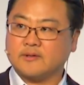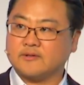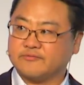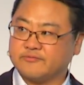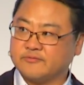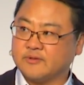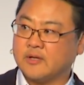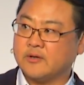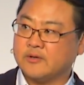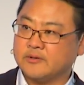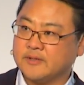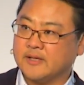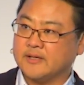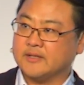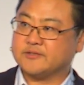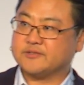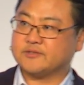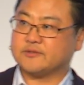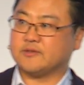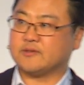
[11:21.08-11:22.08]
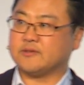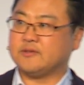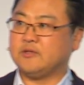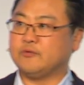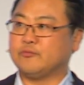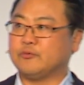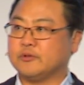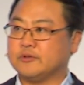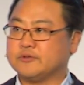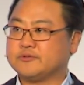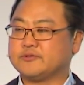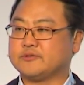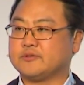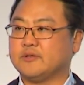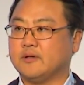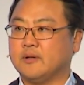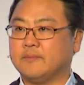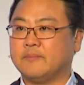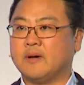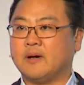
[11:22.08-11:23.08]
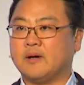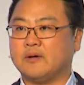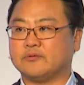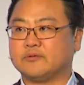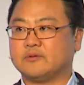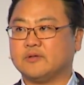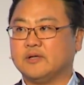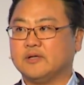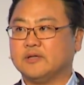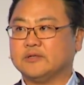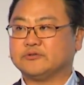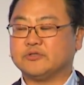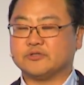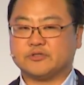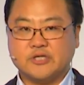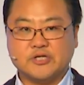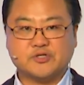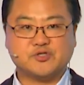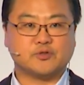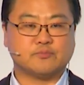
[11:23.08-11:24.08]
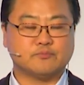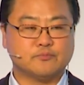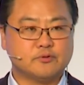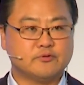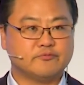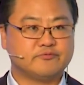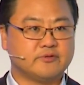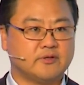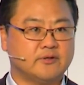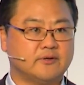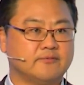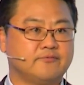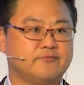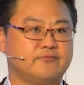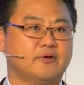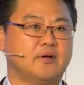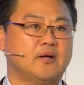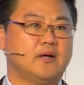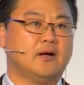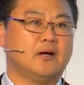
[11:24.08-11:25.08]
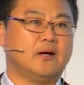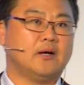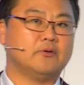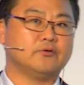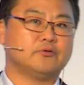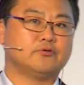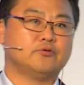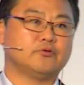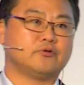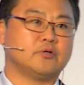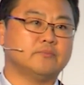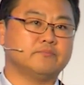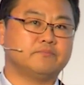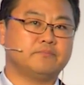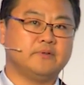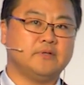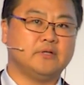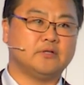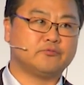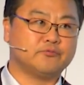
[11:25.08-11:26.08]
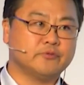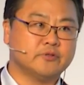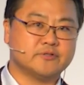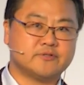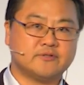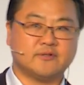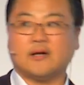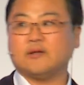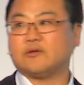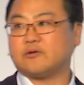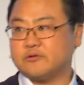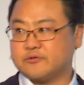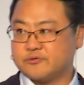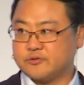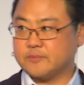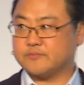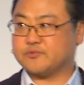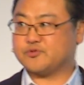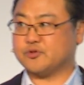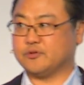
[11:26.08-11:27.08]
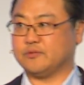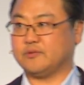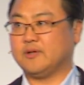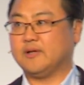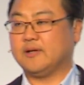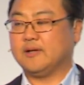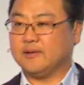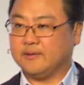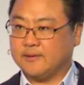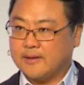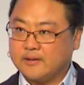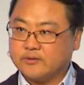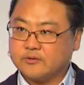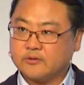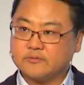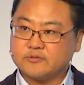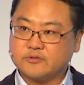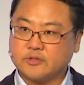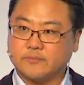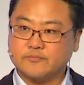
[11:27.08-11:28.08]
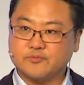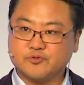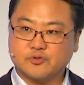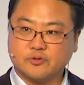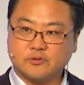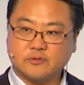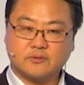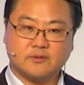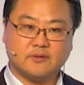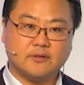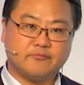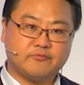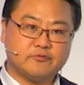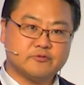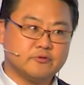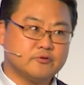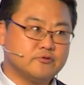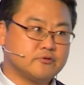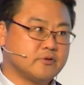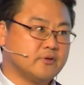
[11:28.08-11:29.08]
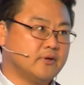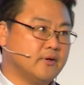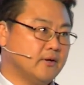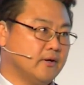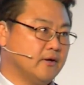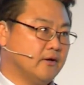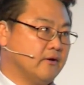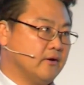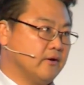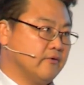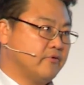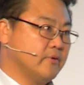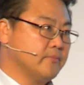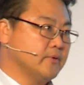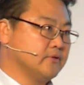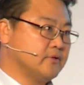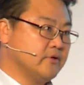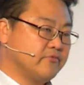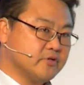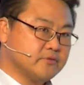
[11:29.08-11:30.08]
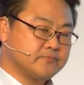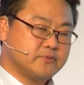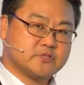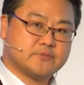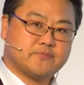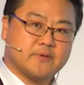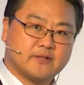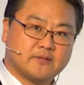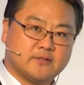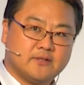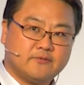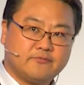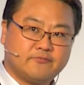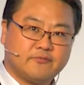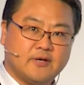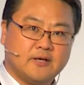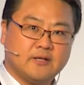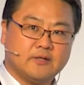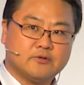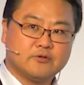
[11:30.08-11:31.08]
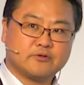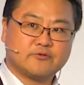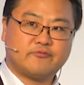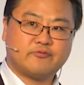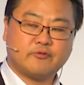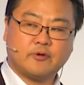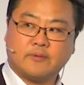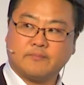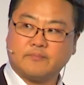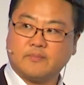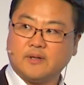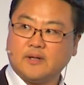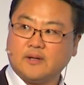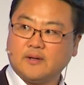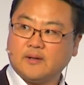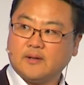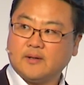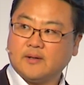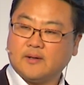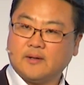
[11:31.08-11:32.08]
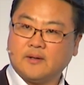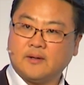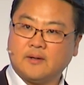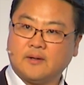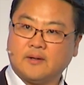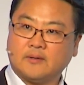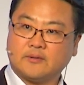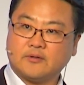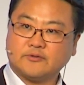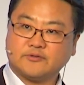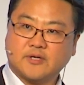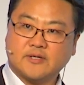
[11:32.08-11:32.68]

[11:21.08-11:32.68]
of nowadays keywords about strategic moves of how to compete with non-consumption. Non-consumption, if you look from a different perspective and look from those